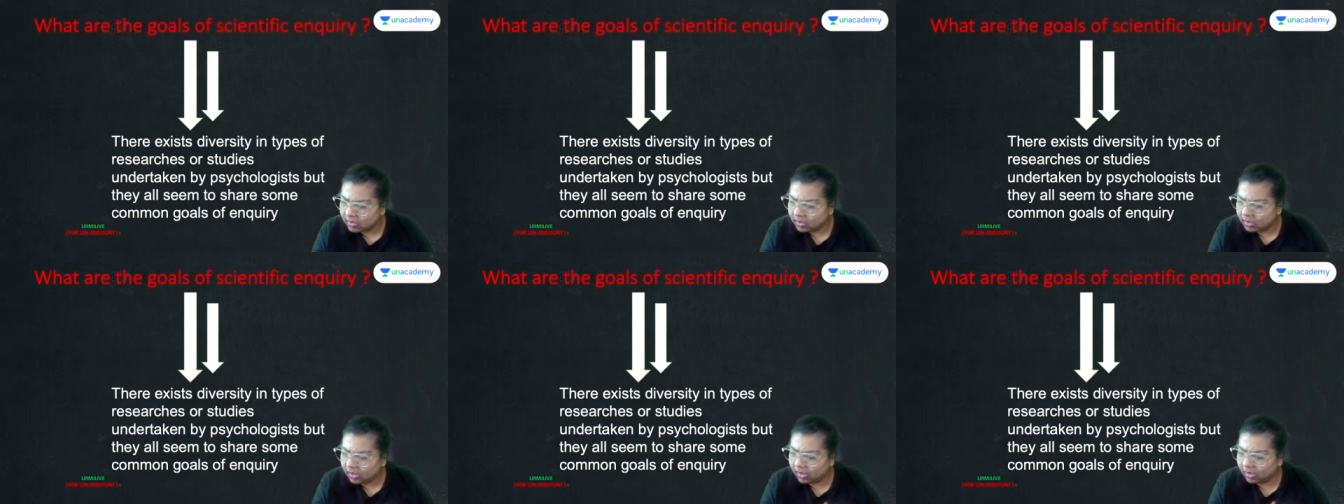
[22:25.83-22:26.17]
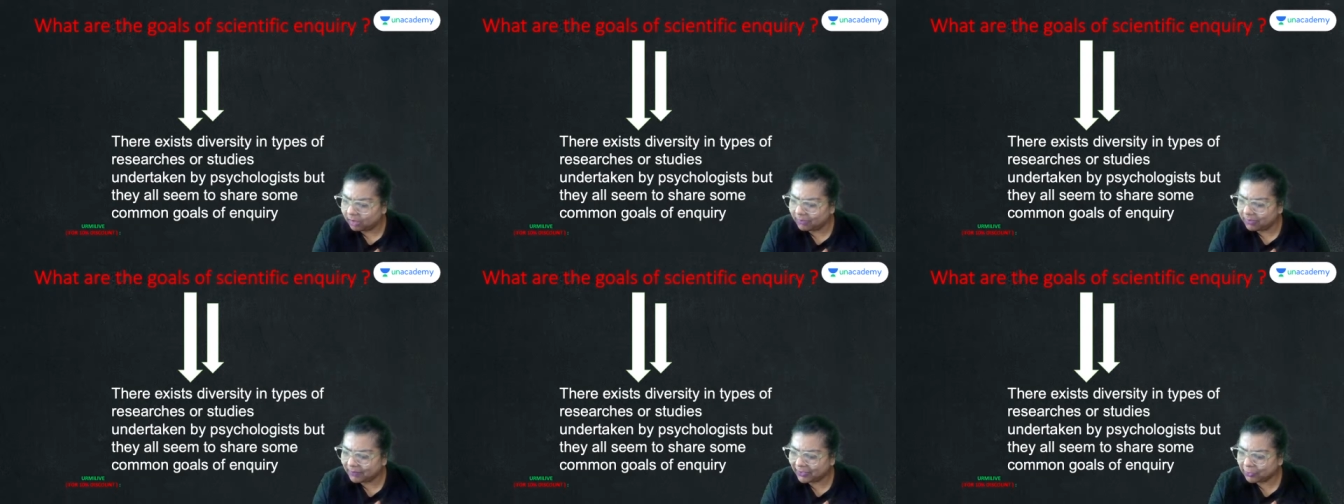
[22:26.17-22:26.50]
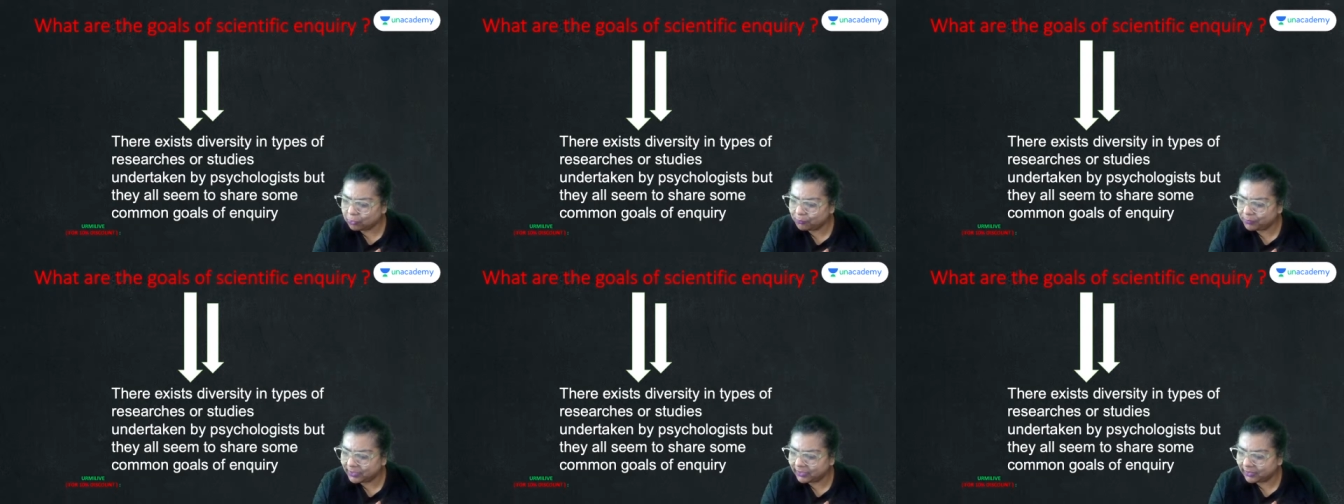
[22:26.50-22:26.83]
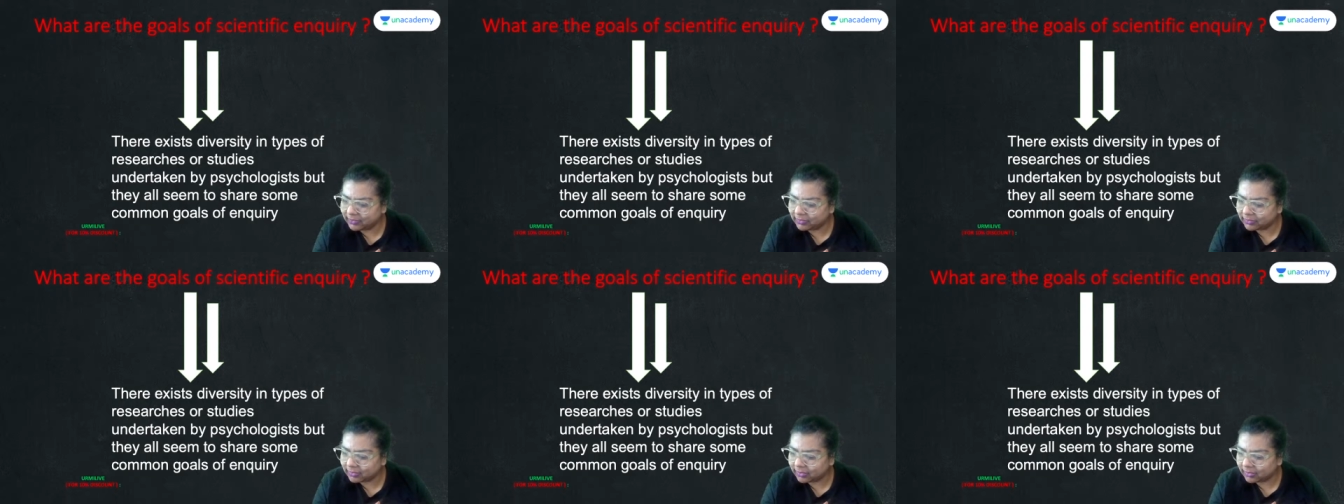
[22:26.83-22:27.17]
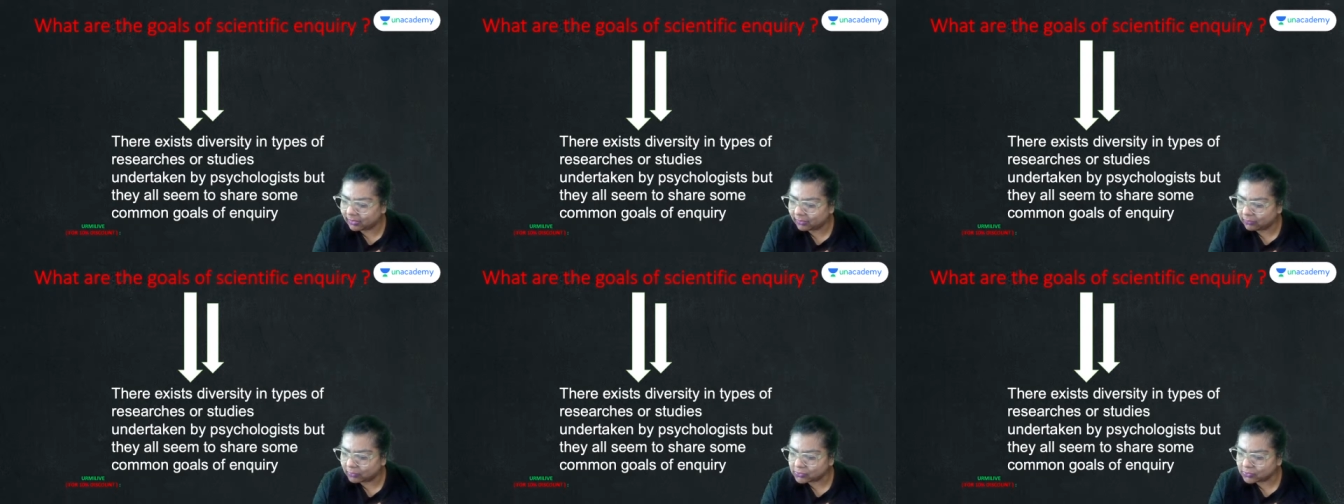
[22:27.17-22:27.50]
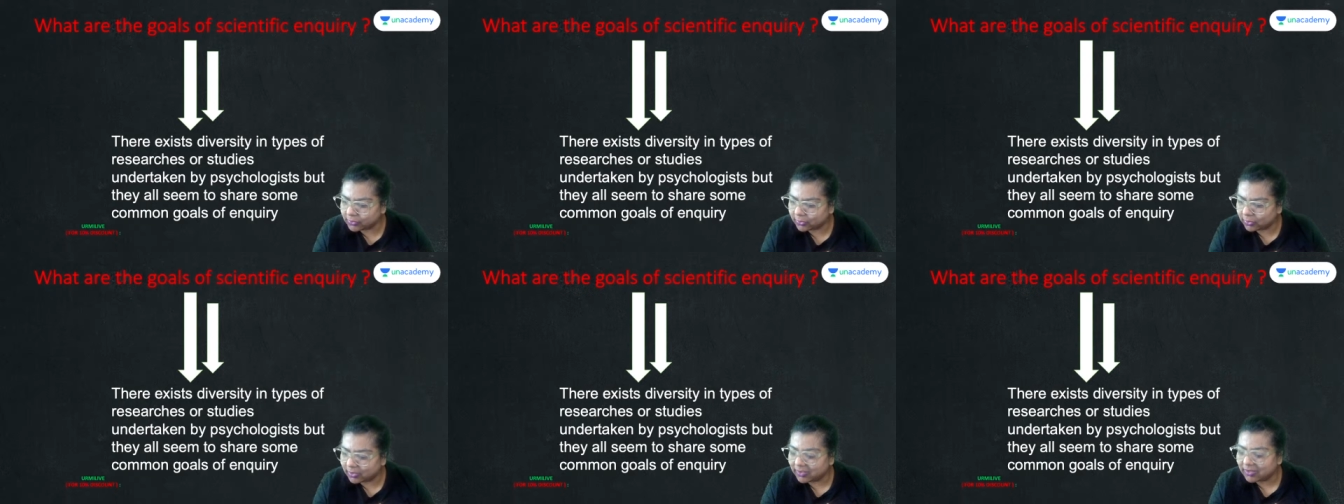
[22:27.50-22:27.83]
Ma'am, are you beating the kid? What's
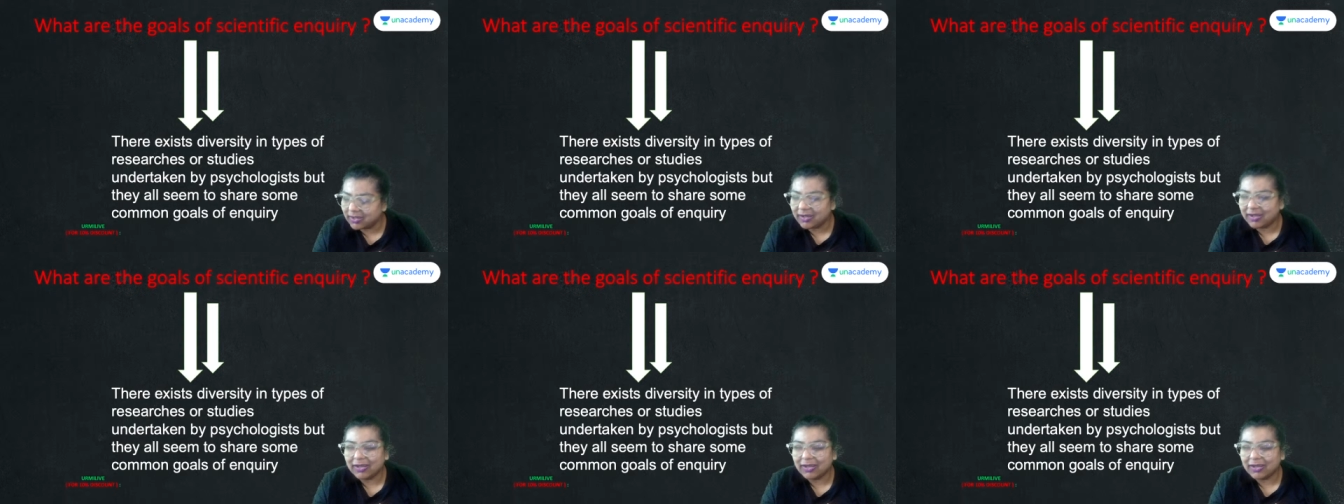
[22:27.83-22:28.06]
going on?